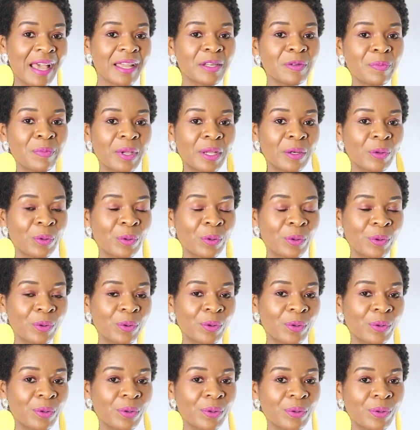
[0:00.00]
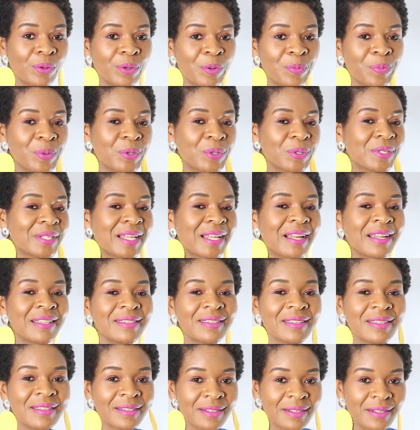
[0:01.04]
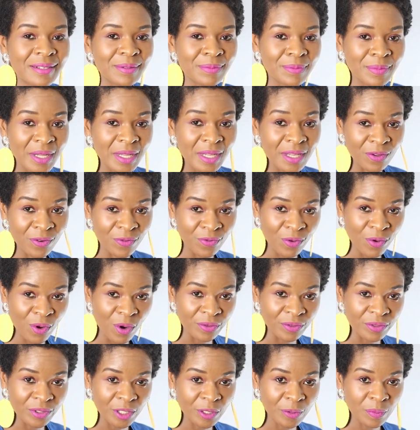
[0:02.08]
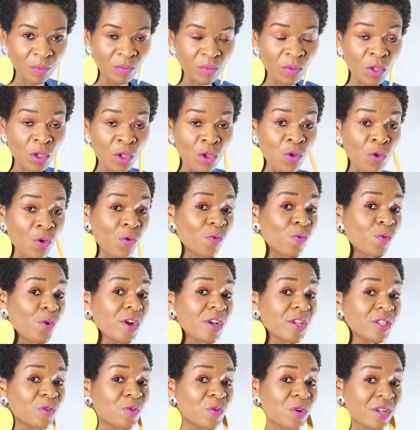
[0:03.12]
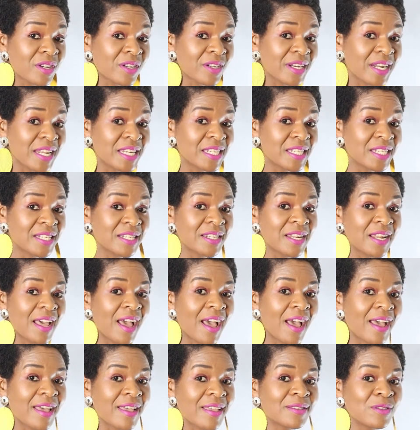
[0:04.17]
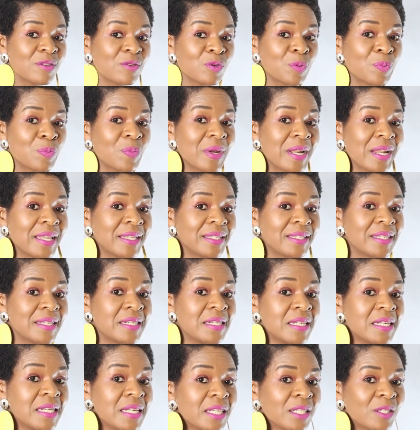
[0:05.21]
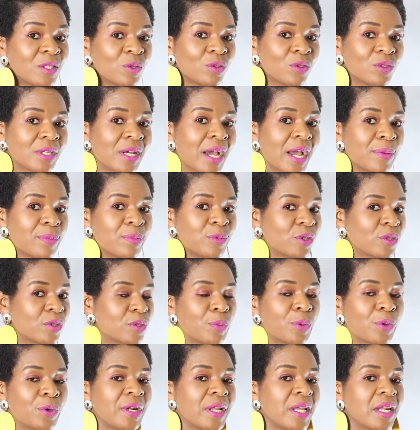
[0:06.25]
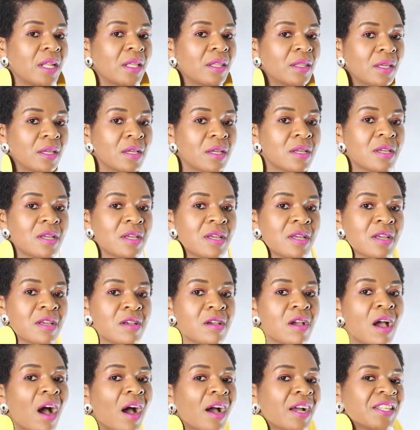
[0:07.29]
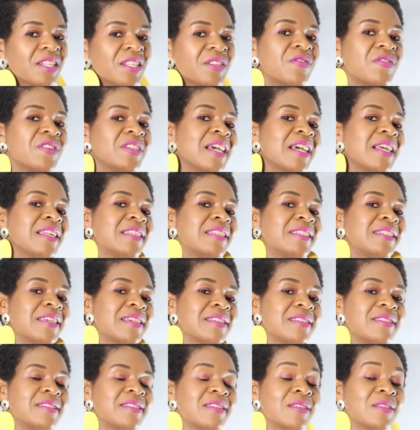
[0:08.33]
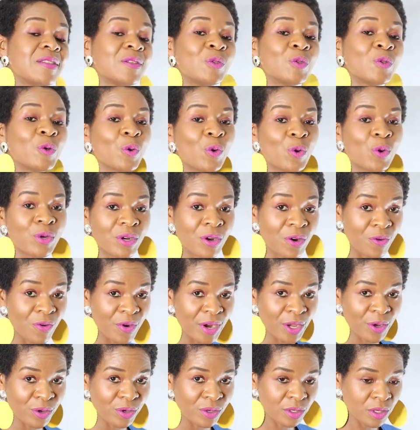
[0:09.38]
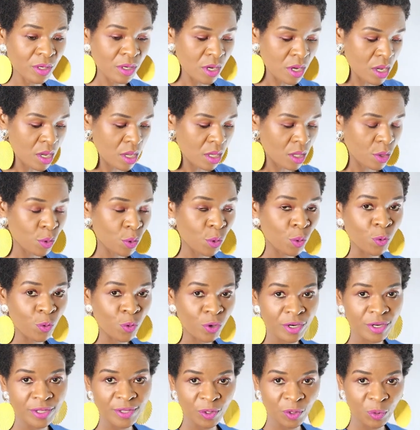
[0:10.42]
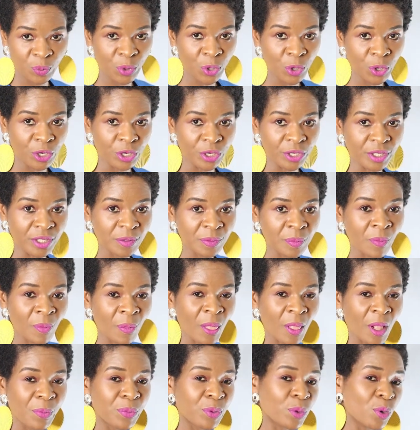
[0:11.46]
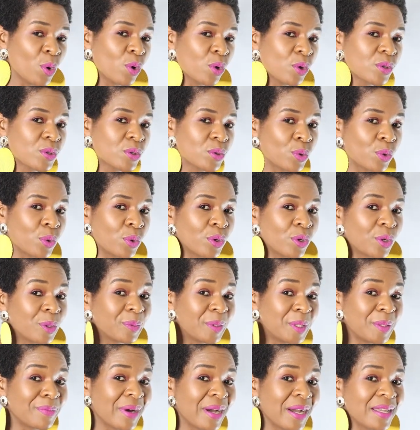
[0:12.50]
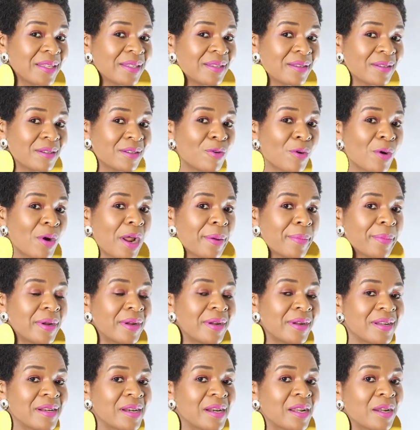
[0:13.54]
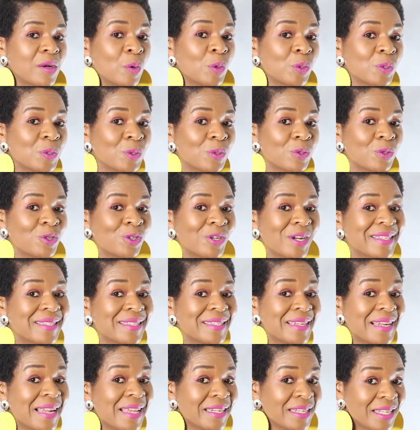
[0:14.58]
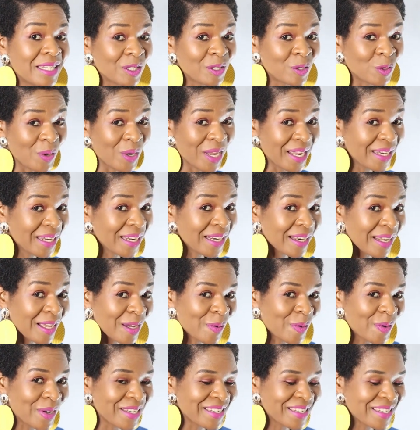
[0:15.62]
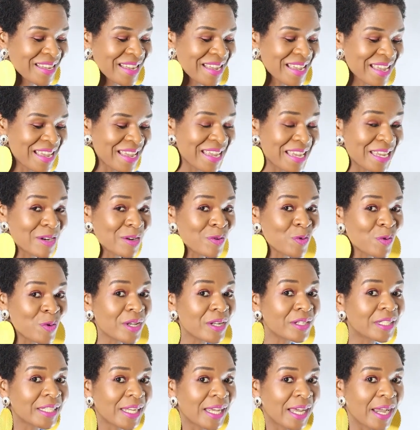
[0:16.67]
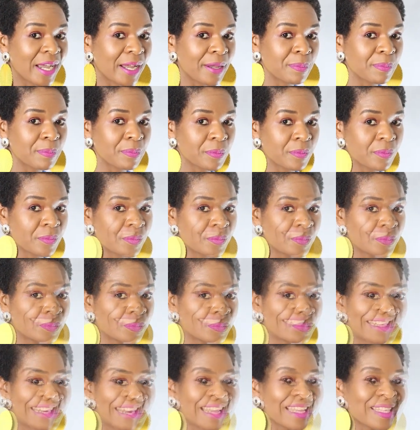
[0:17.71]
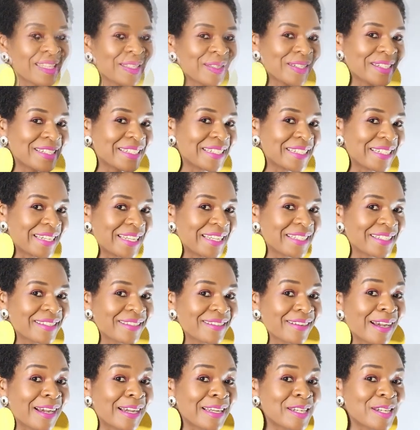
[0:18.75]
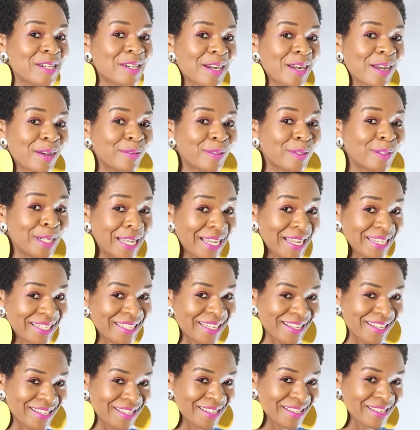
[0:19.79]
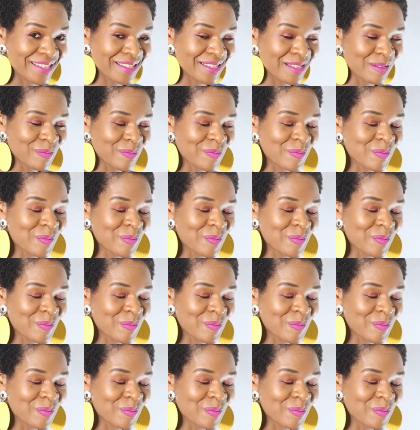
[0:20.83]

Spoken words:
admin or a personal assistant being involved. Voice recognition has replaced the need to type just about anything. Artificial intelligence not only records the words spoken, but also optimizes grammar and can also translate into any language in real time. Next on the list are travel agents.